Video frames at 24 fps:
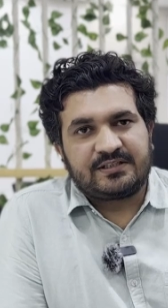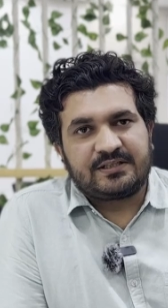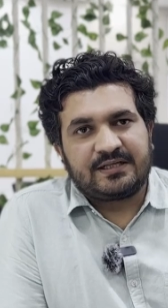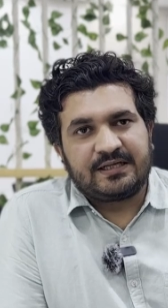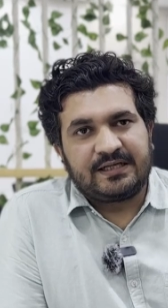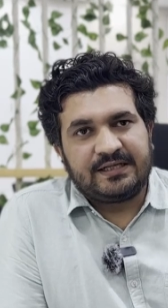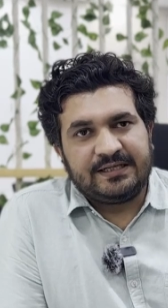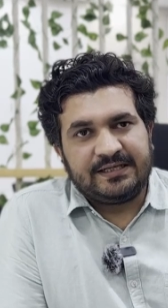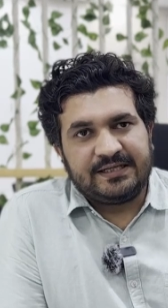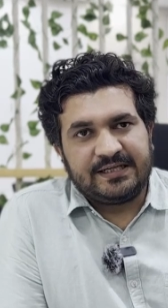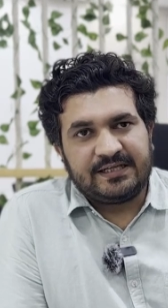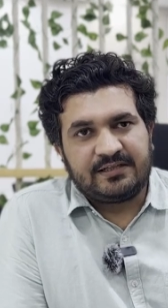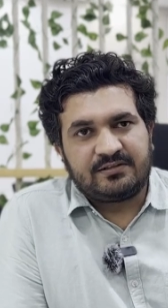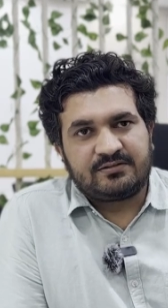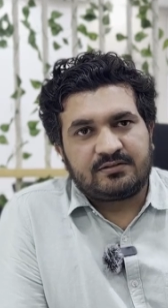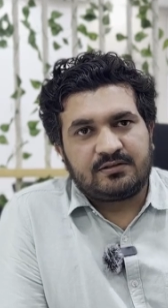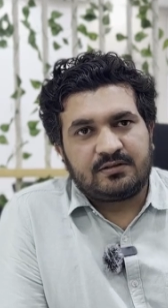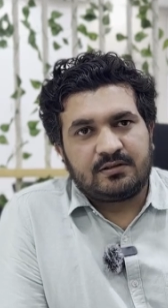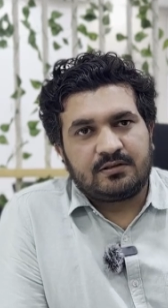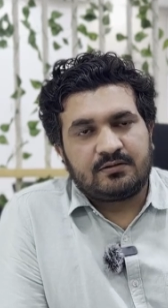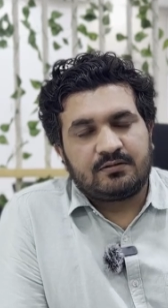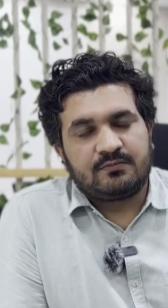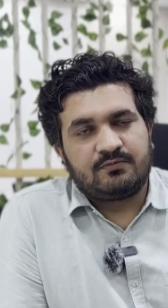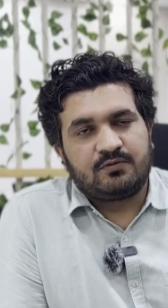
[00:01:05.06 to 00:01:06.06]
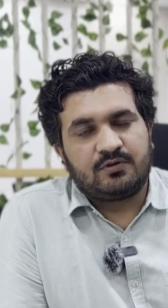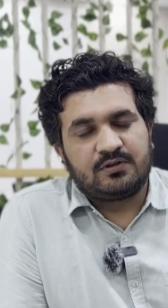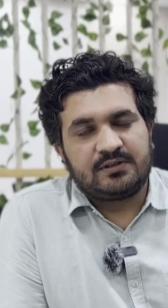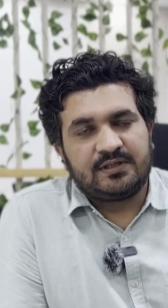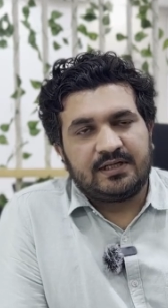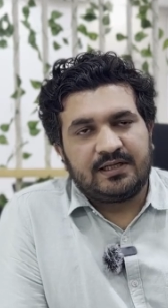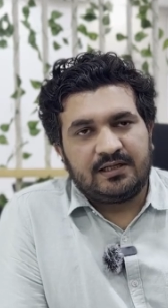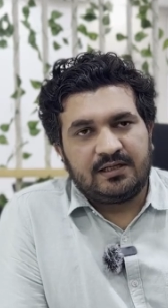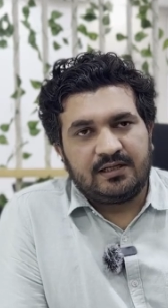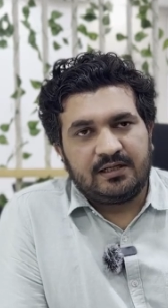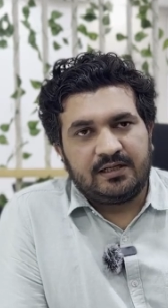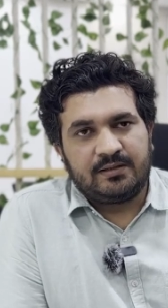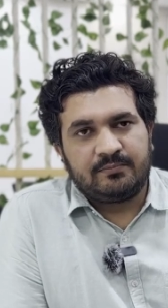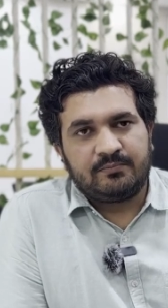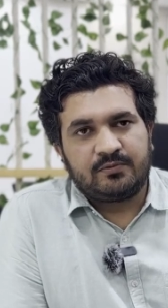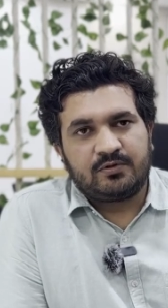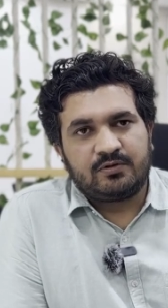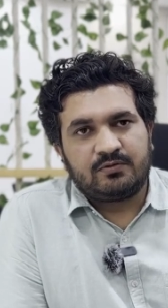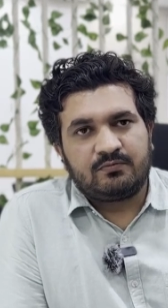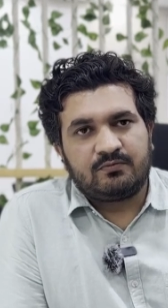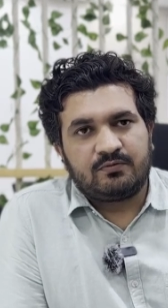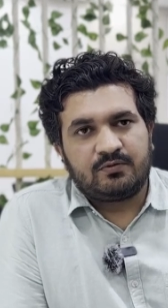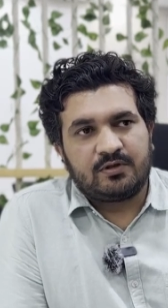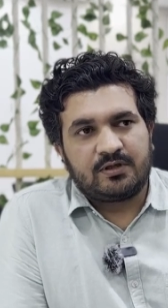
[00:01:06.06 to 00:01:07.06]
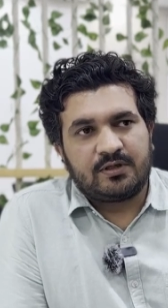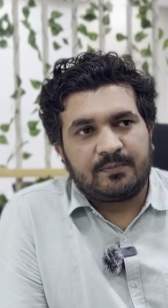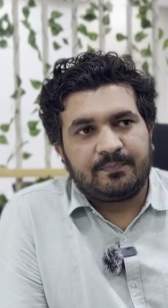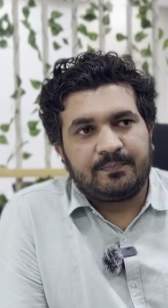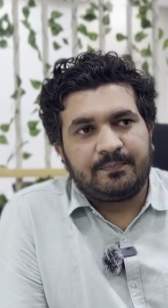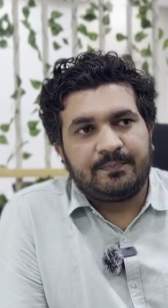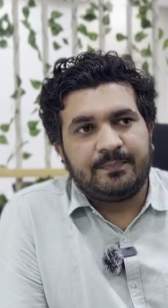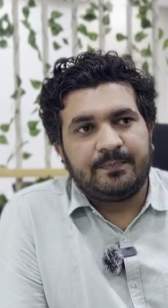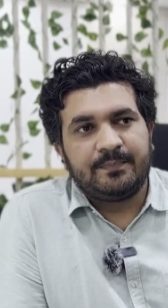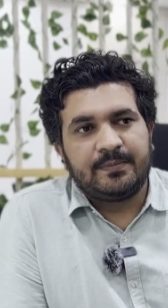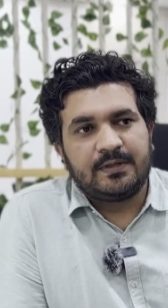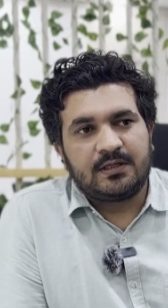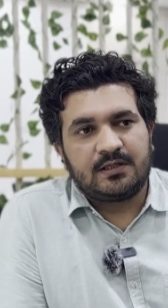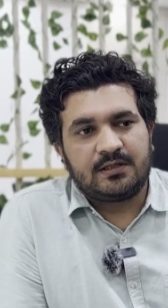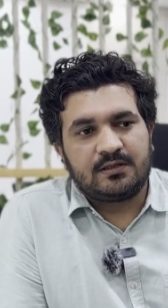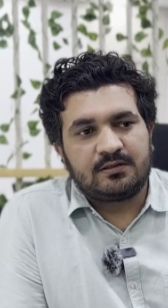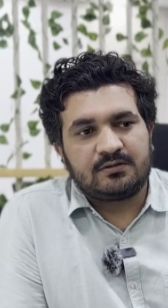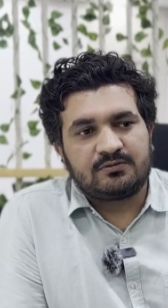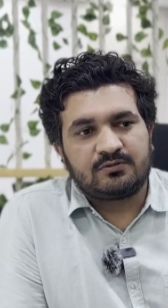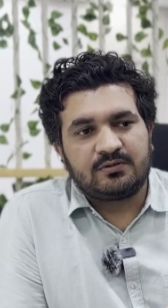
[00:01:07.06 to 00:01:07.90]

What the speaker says: context for the LLM